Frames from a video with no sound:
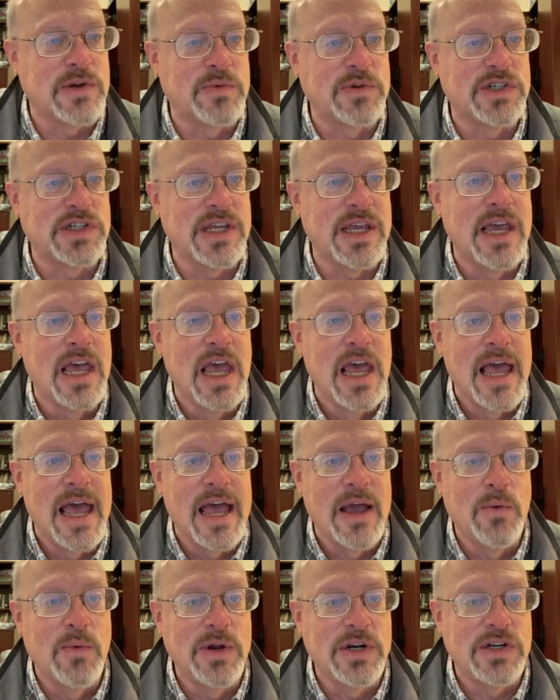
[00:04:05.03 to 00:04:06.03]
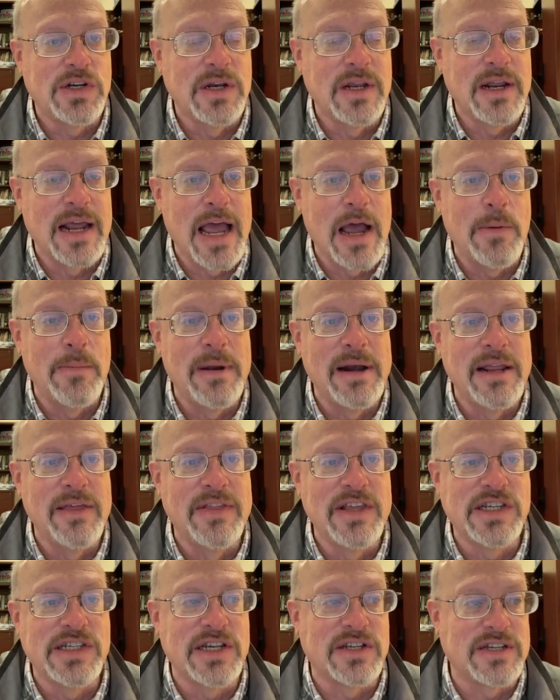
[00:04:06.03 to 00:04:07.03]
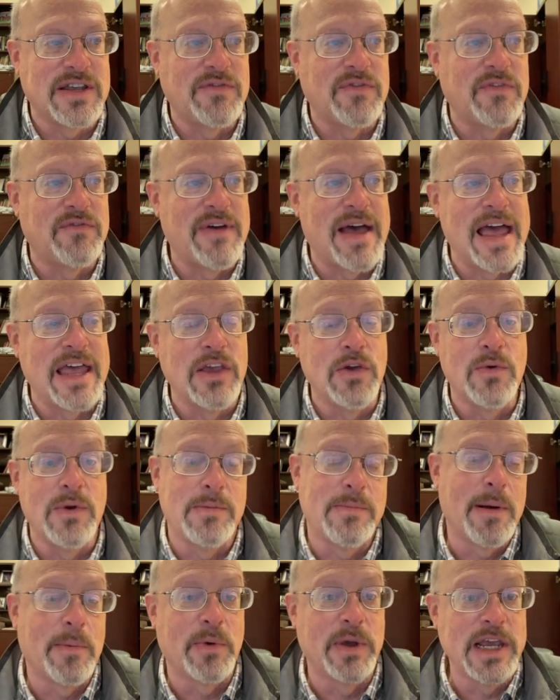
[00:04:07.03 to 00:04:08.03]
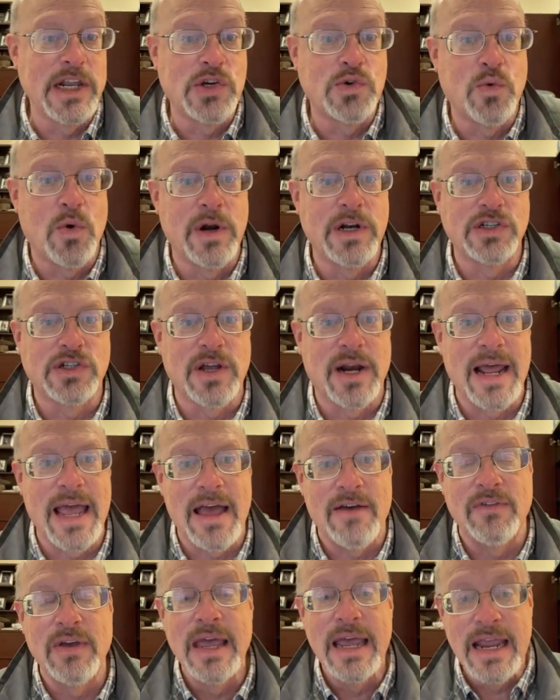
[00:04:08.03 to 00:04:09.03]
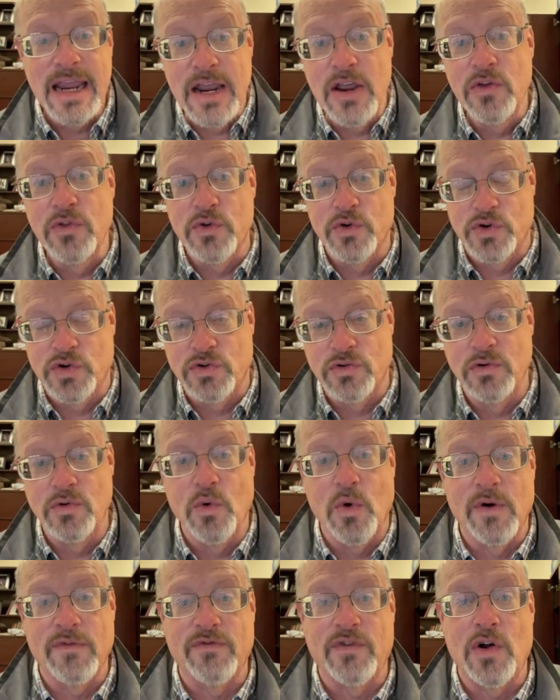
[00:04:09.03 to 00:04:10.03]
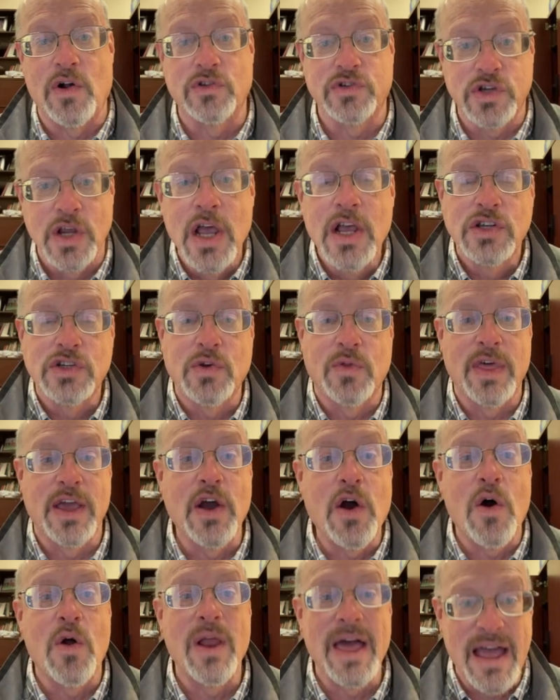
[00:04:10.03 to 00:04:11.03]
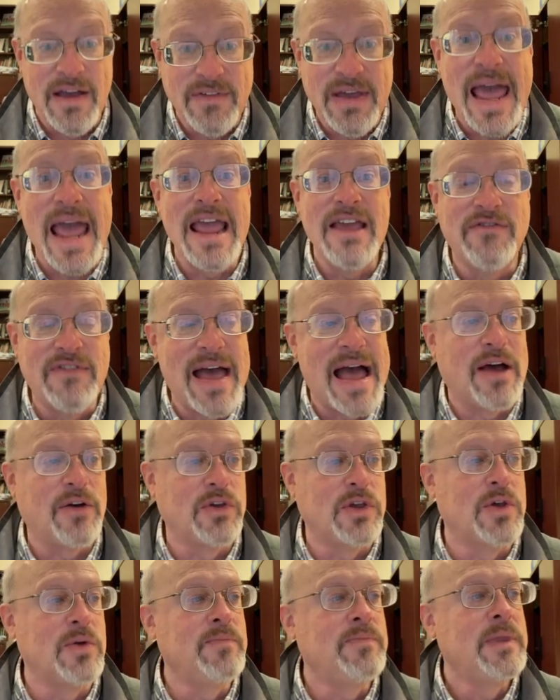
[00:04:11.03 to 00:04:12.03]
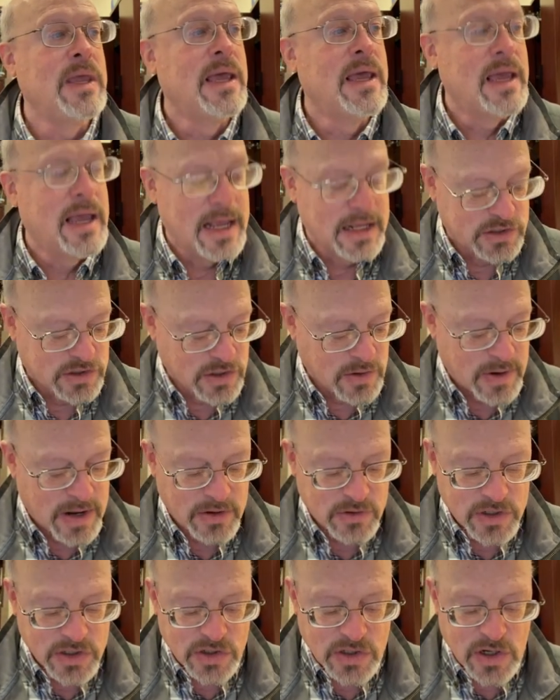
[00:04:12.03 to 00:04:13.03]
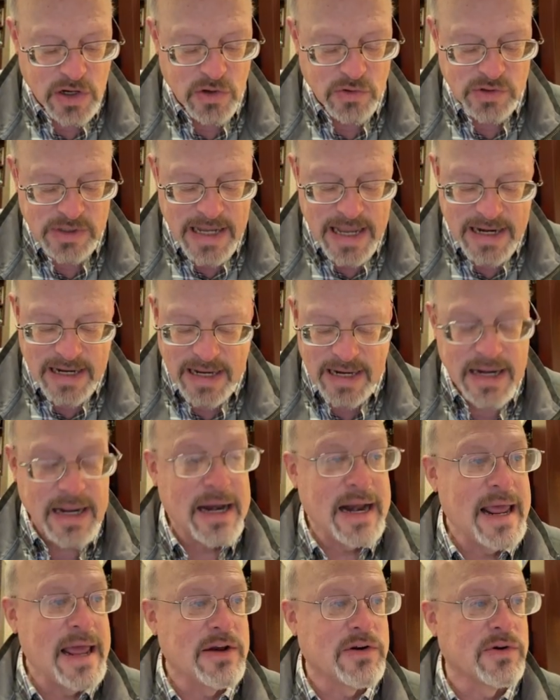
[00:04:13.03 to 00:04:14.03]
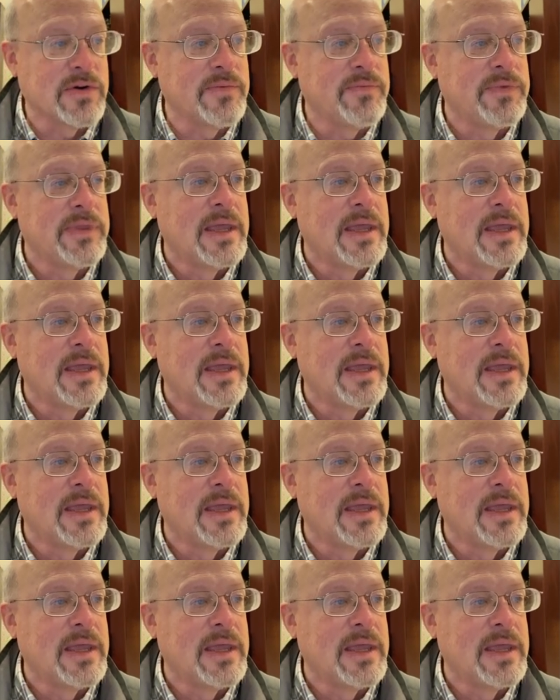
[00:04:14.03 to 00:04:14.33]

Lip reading: I want to see how many of these cells have a value. And remember, each one is going to have either true or false. So they all have a value. And so I'll just close that and hit enter.